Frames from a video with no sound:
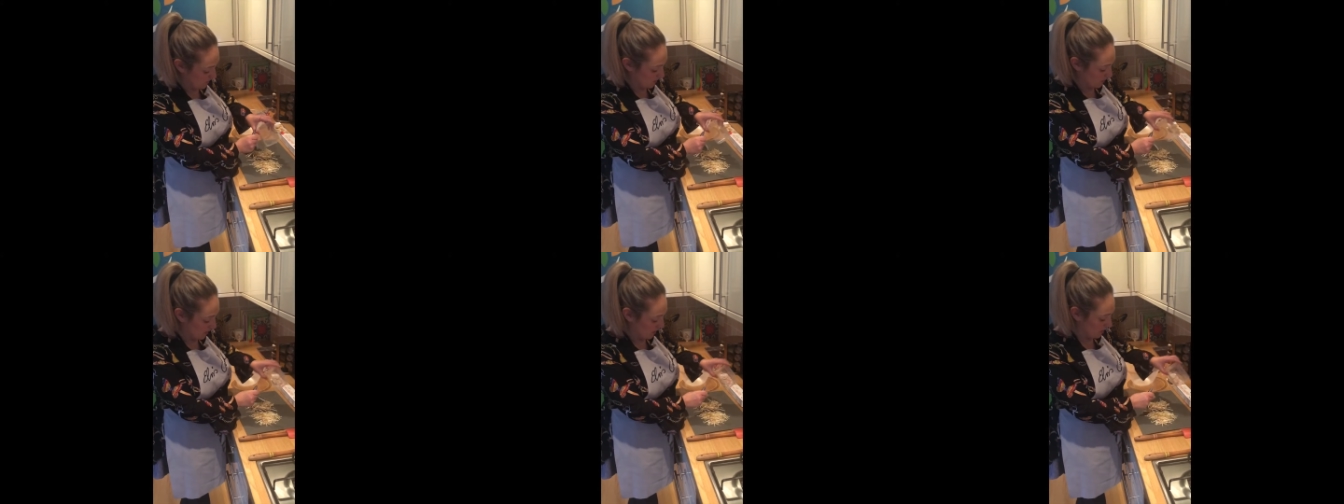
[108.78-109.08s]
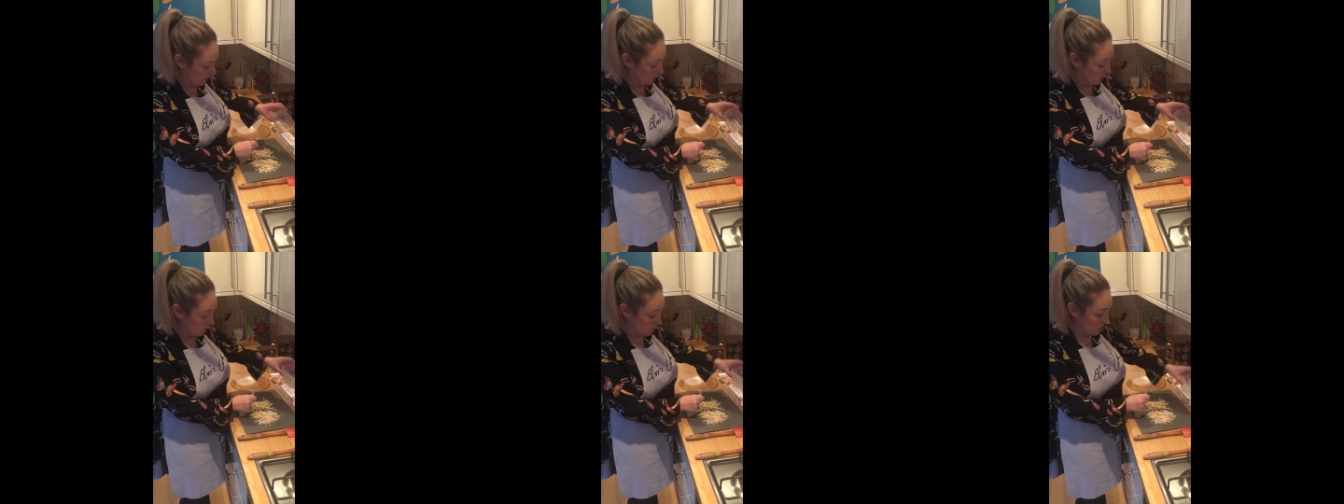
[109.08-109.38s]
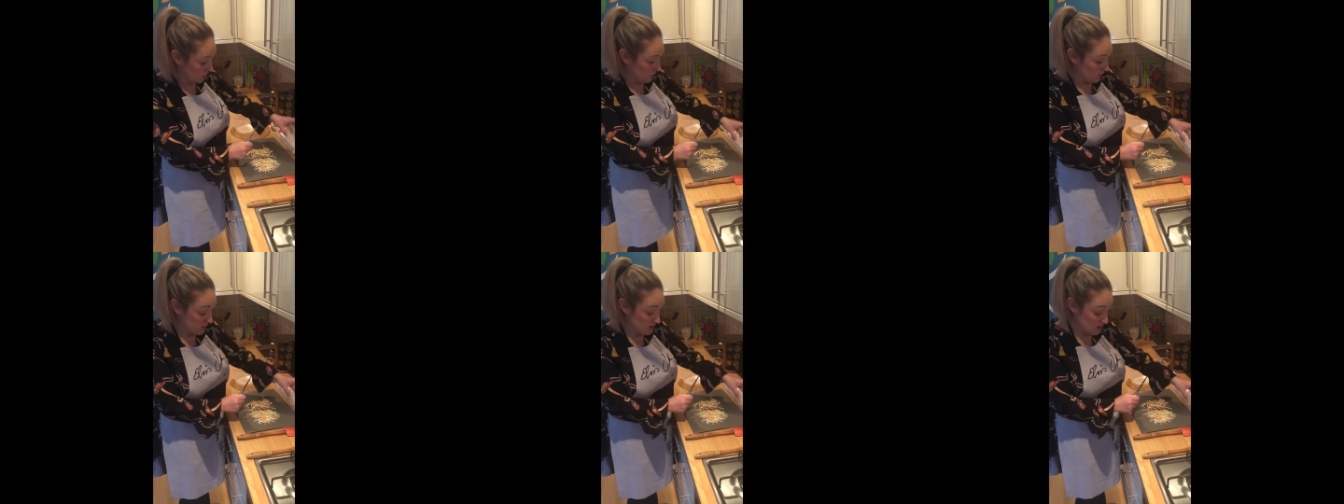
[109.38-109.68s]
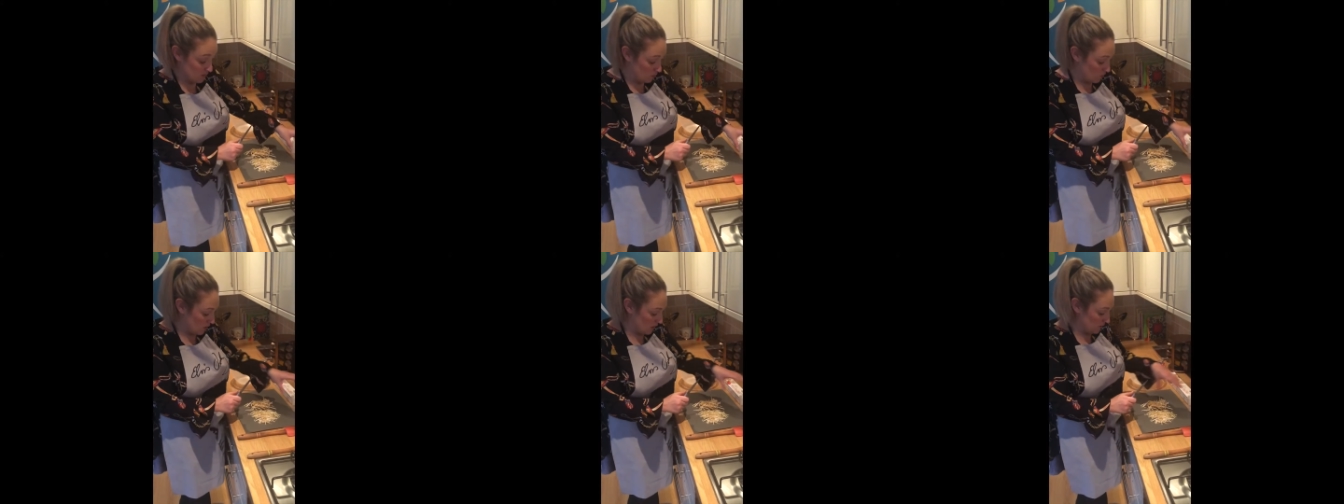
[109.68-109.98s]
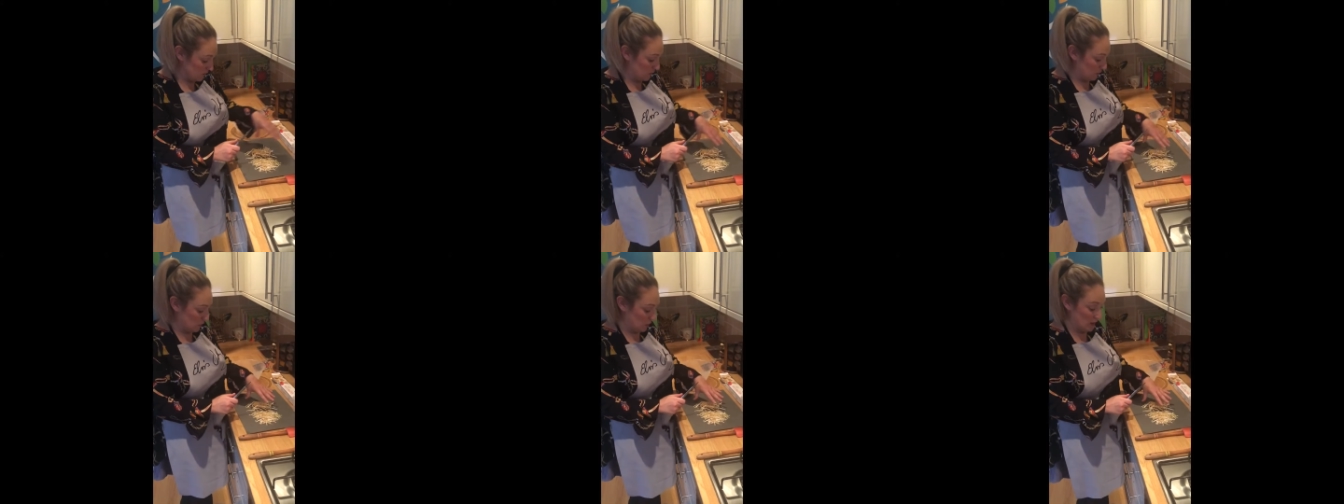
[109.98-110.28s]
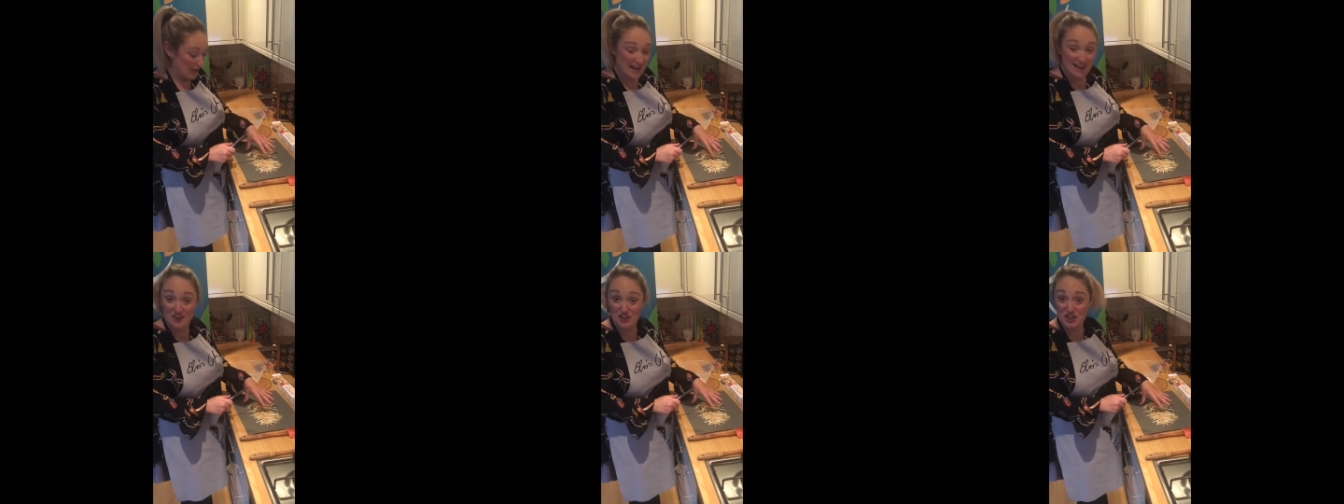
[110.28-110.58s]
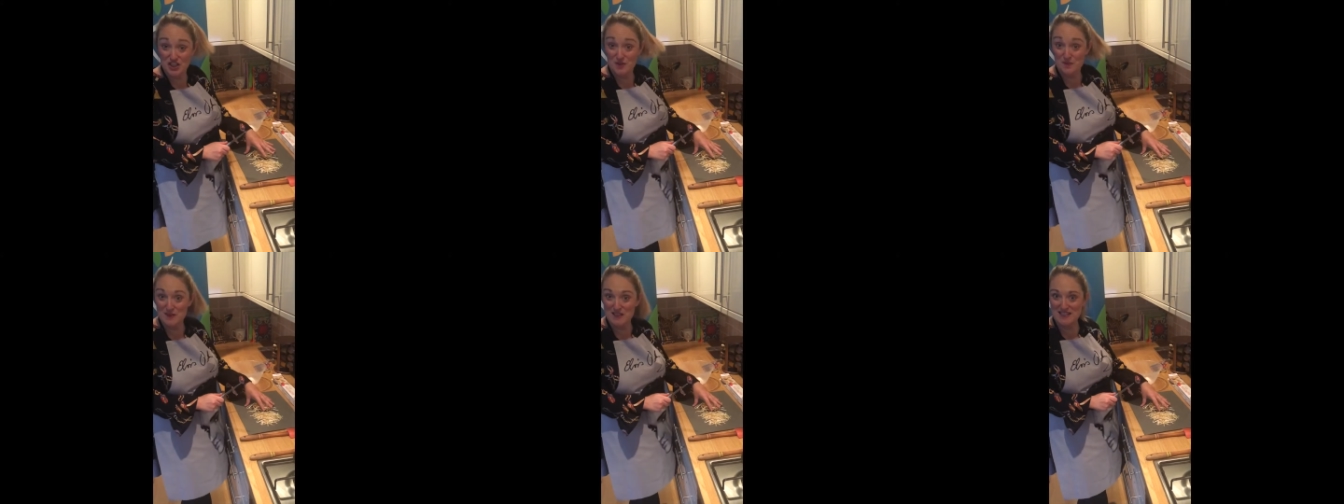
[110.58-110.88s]
but it can all go into one ball and
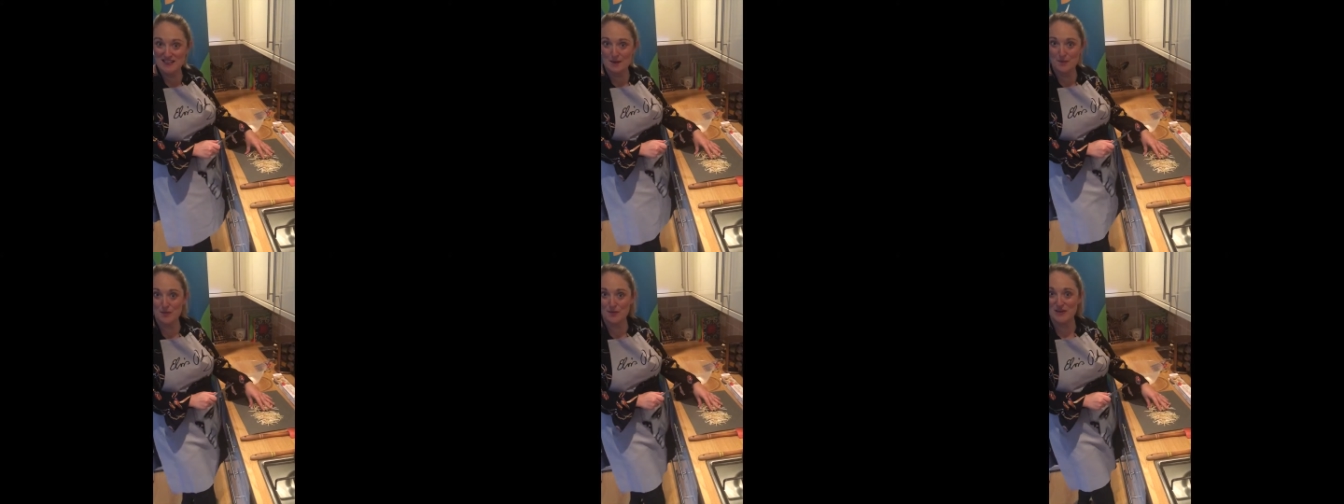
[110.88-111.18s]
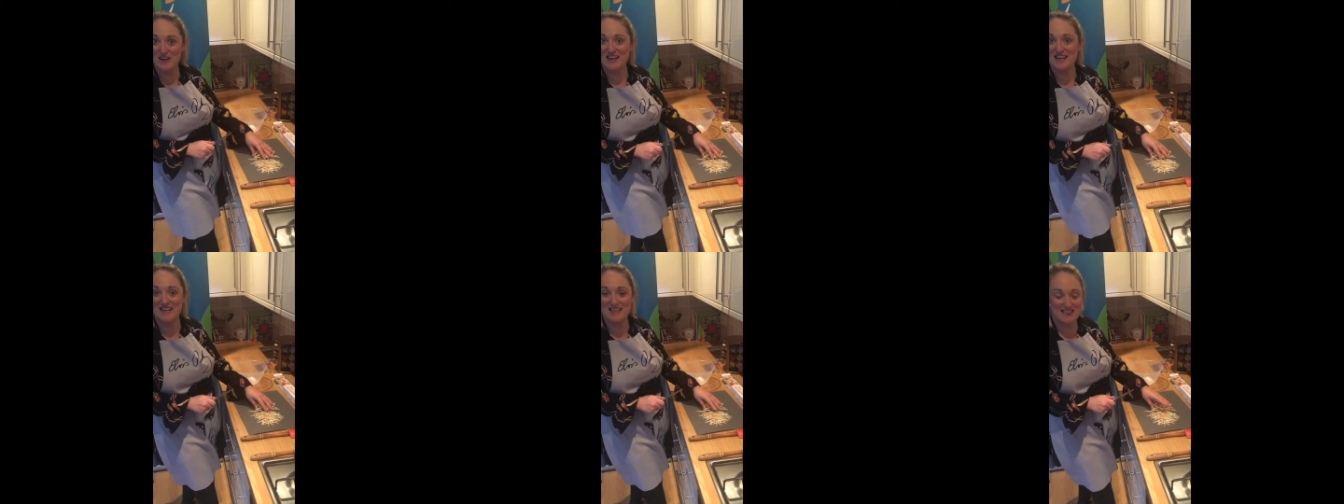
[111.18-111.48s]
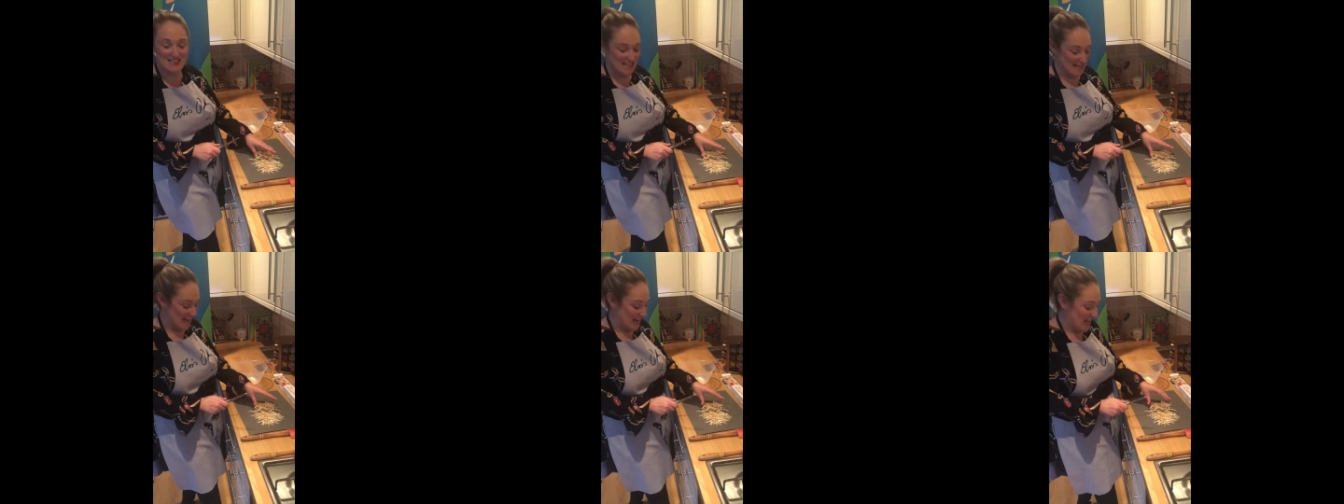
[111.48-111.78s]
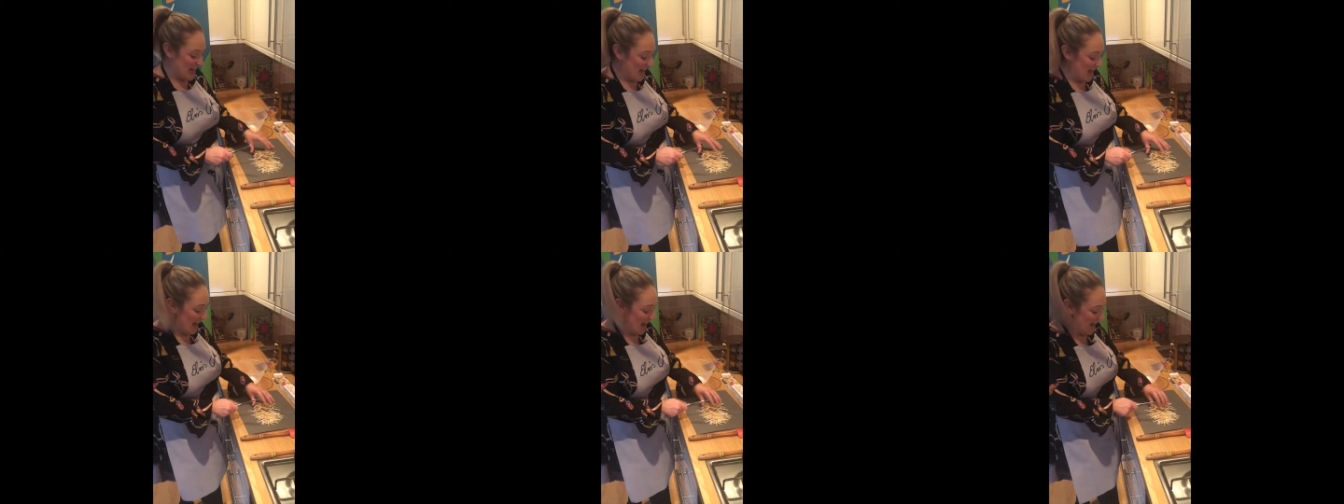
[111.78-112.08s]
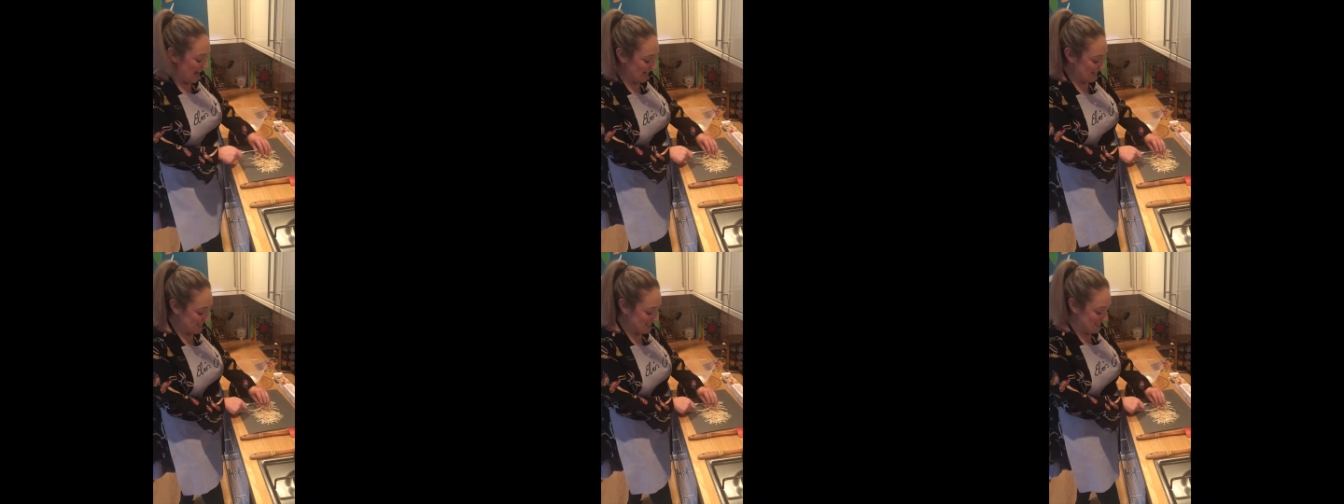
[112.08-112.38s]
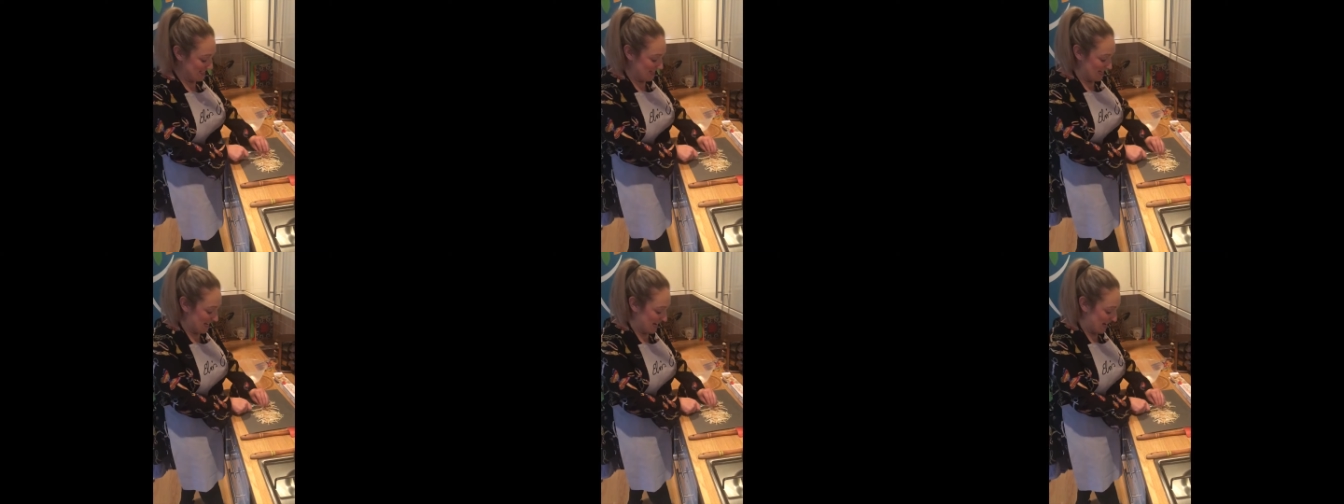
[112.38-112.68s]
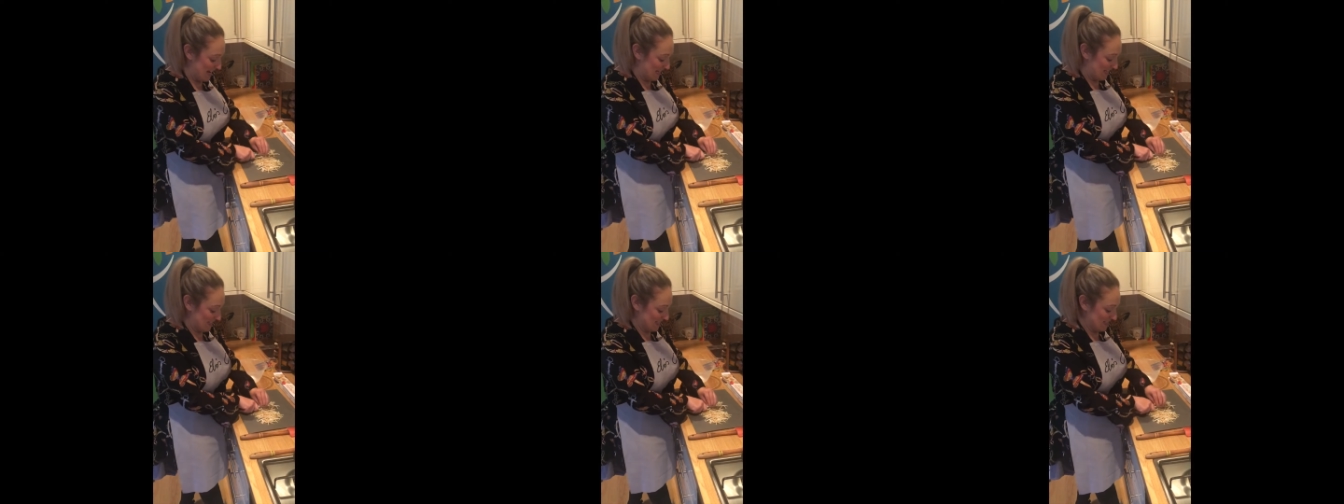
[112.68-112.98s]
just be separated at the
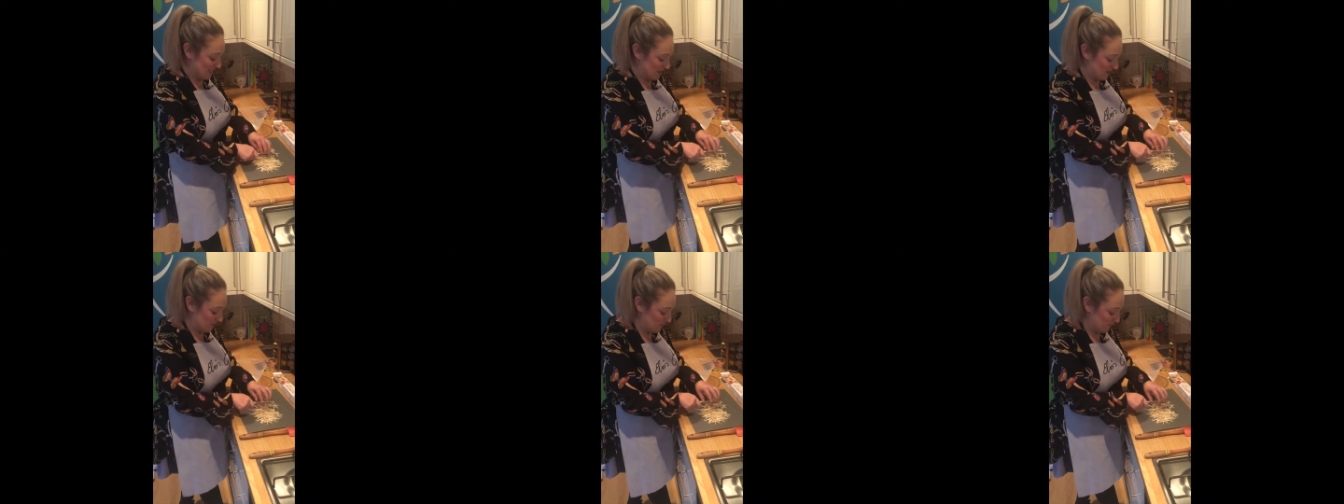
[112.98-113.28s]
end.